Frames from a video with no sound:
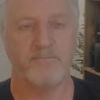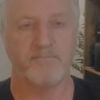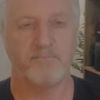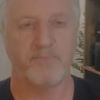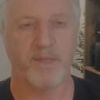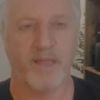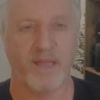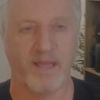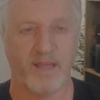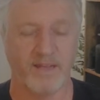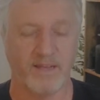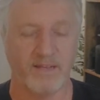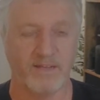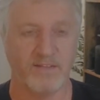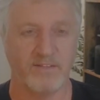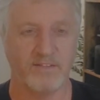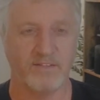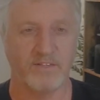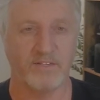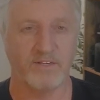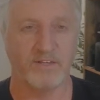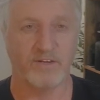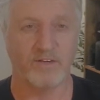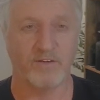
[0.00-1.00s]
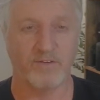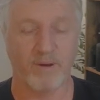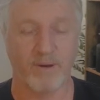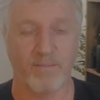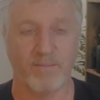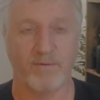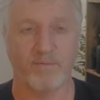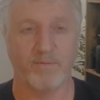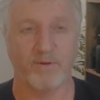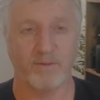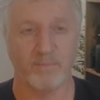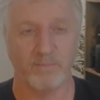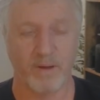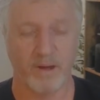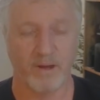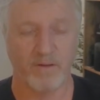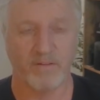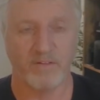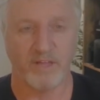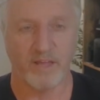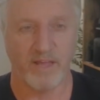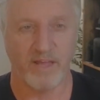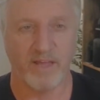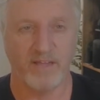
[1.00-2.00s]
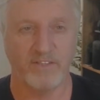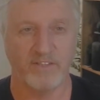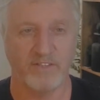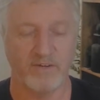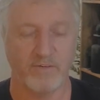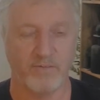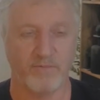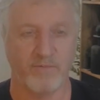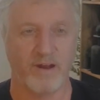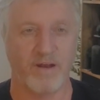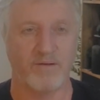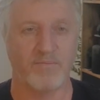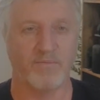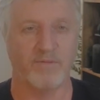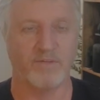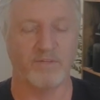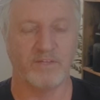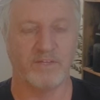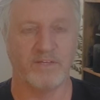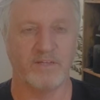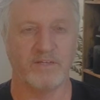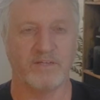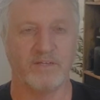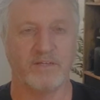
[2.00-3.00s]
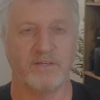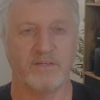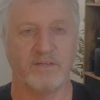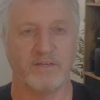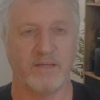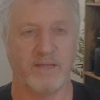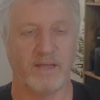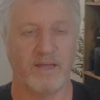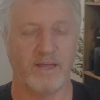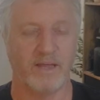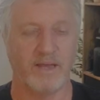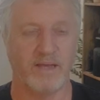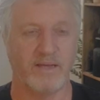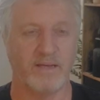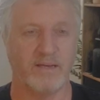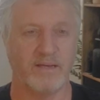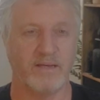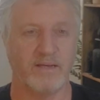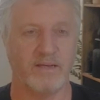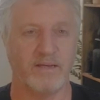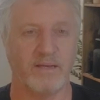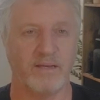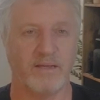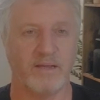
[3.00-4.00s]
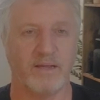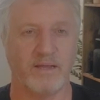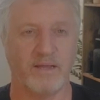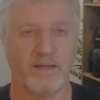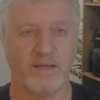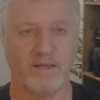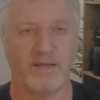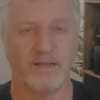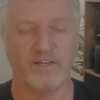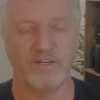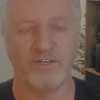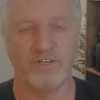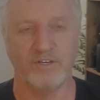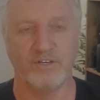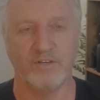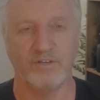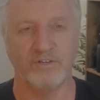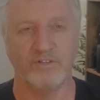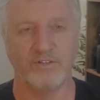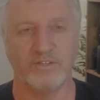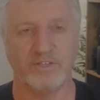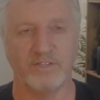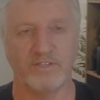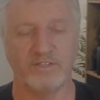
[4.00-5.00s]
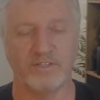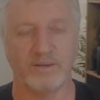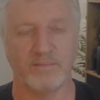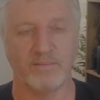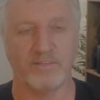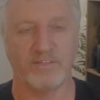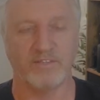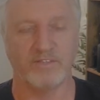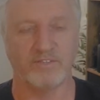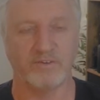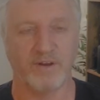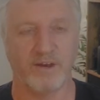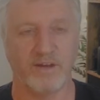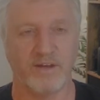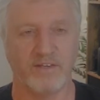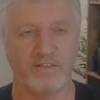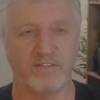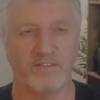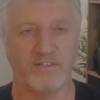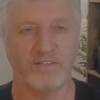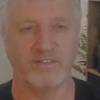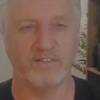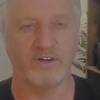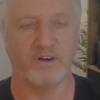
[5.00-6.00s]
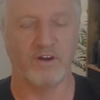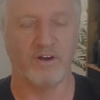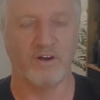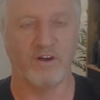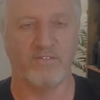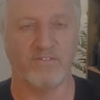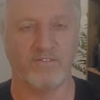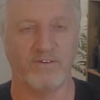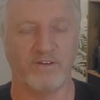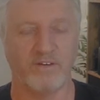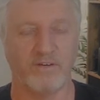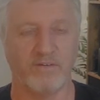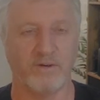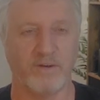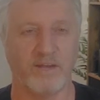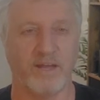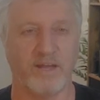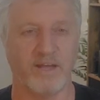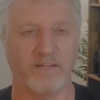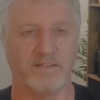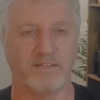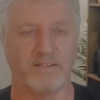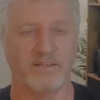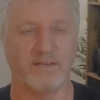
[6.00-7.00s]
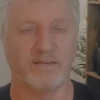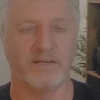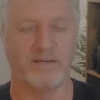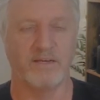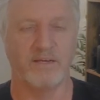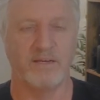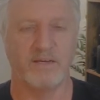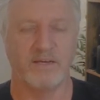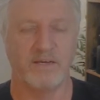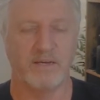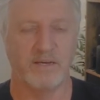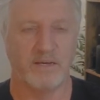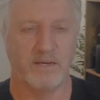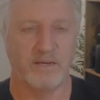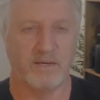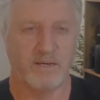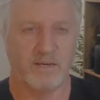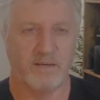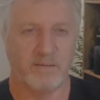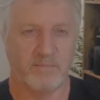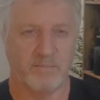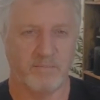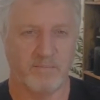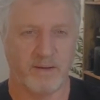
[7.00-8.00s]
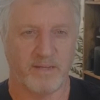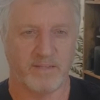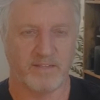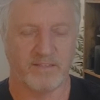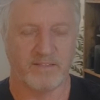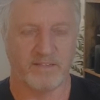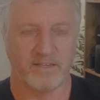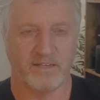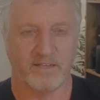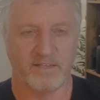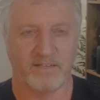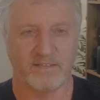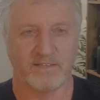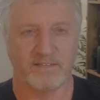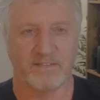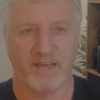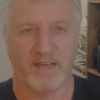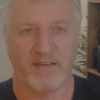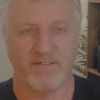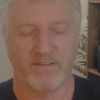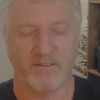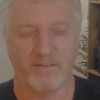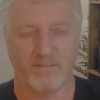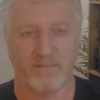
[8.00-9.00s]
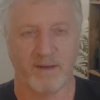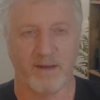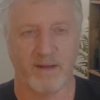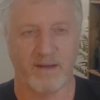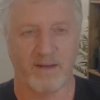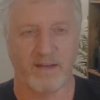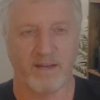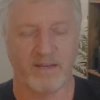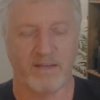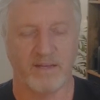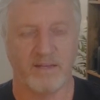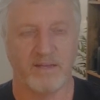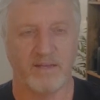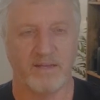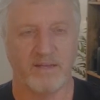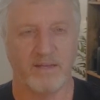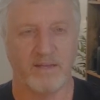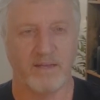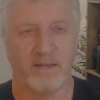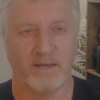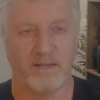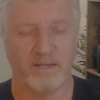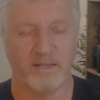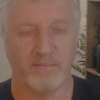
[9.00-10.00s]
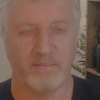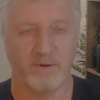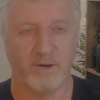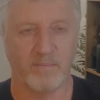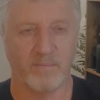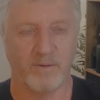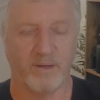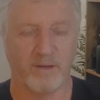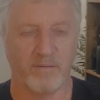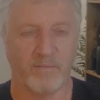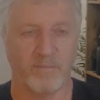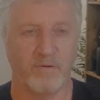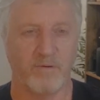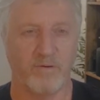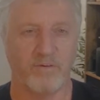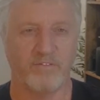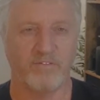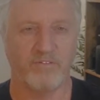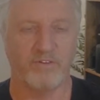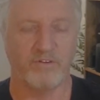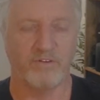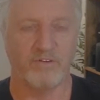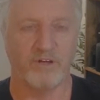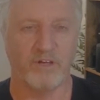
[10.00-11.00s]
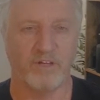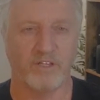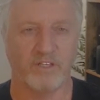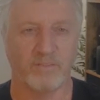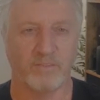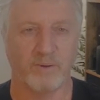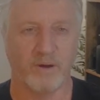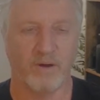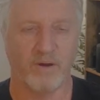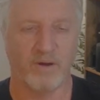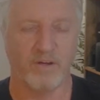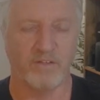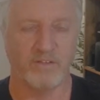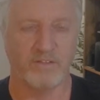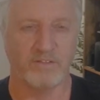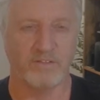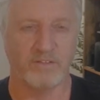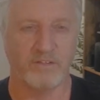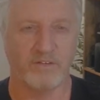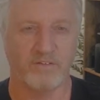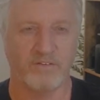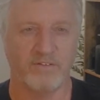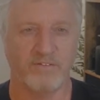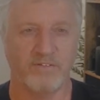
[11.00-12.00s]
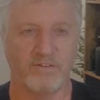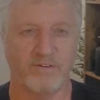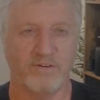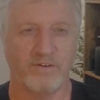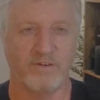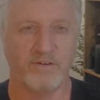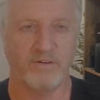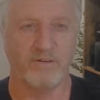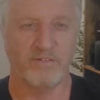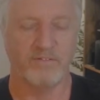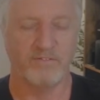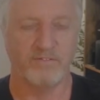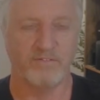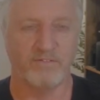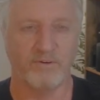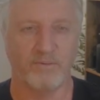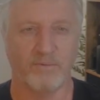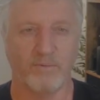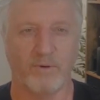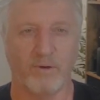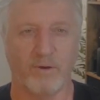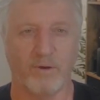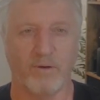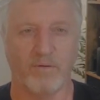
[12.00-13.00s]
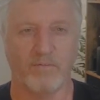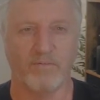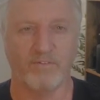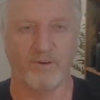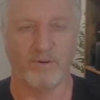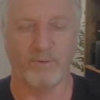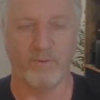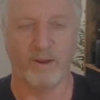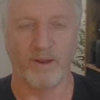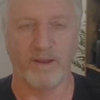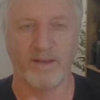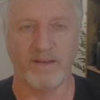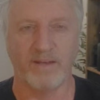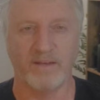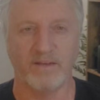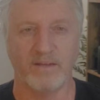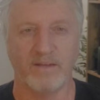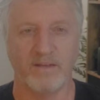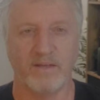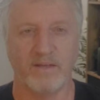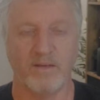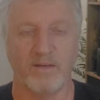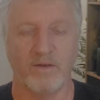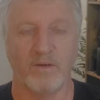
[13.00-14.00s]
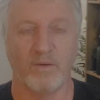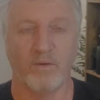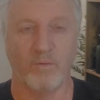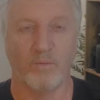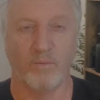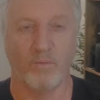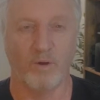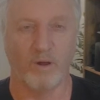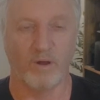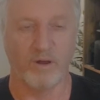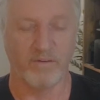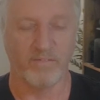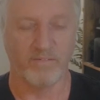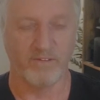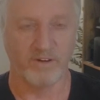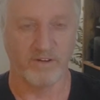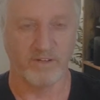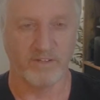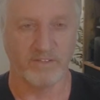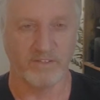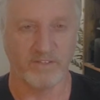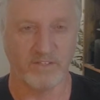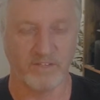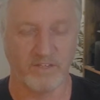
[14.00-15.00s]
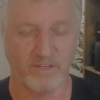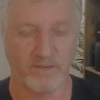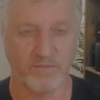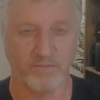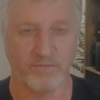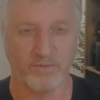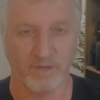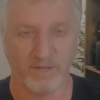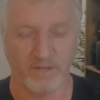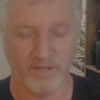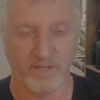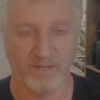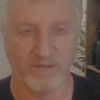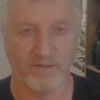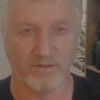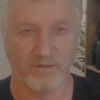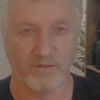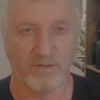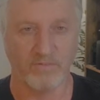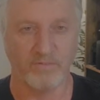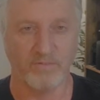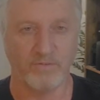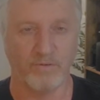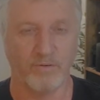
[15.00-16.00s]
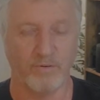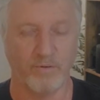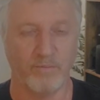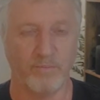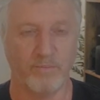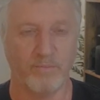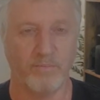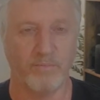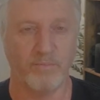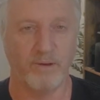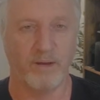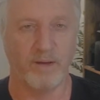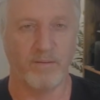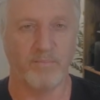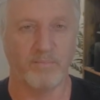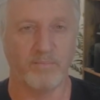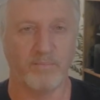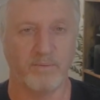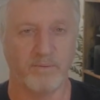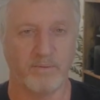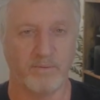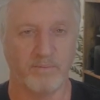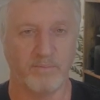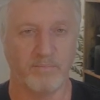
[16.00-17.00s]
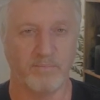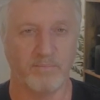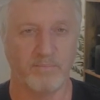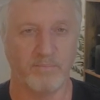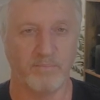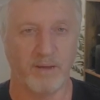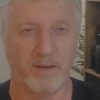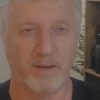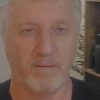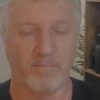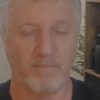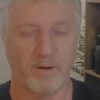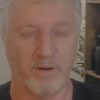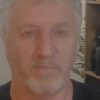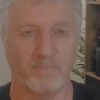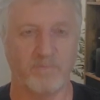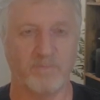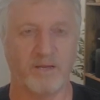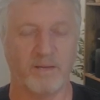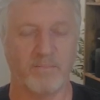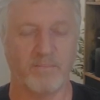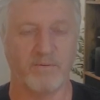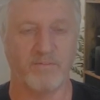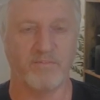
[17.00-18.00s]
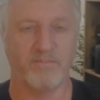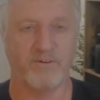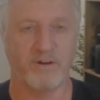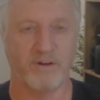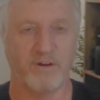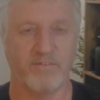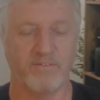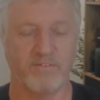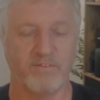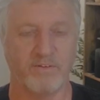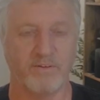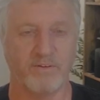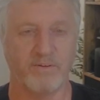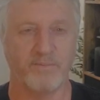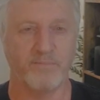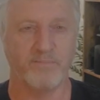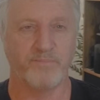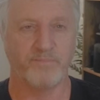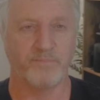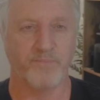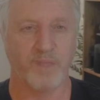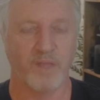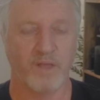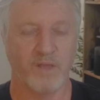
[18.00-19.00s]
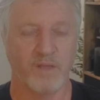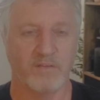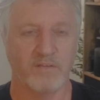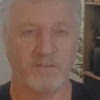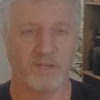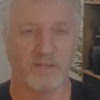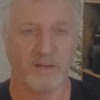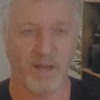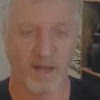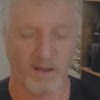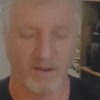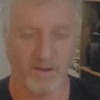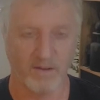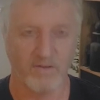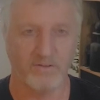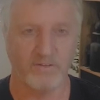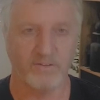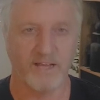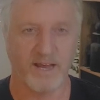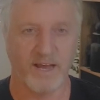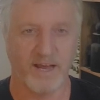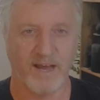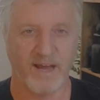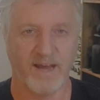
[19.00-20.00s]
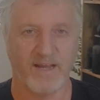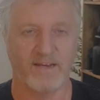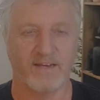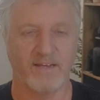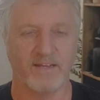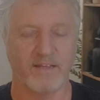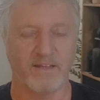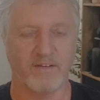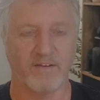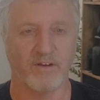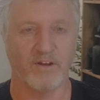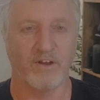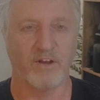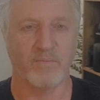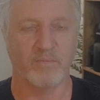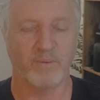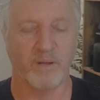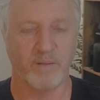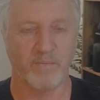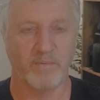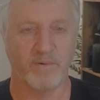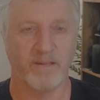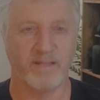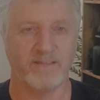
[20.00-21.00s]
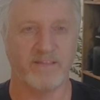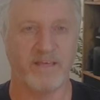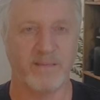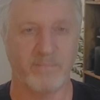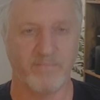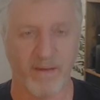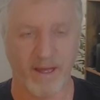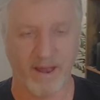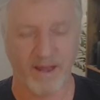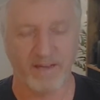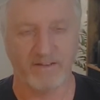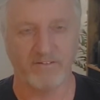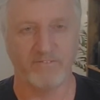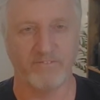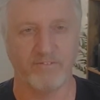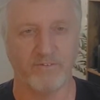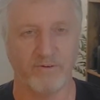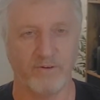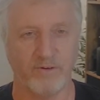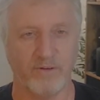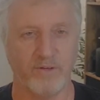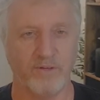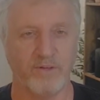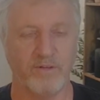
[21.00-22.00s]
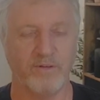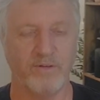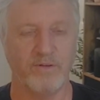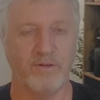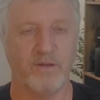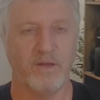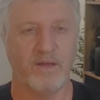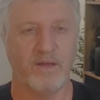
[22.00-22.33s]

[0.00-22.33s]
and to grab it with both hands and run with it, and using some of the strategies I offered in regard to budgeting and saving money. You might be able to put a few dollars behind yourself for when whatever it is that you're really looking for pops up in front of you. So don't lose heart. There are a lot of people out there batting for you,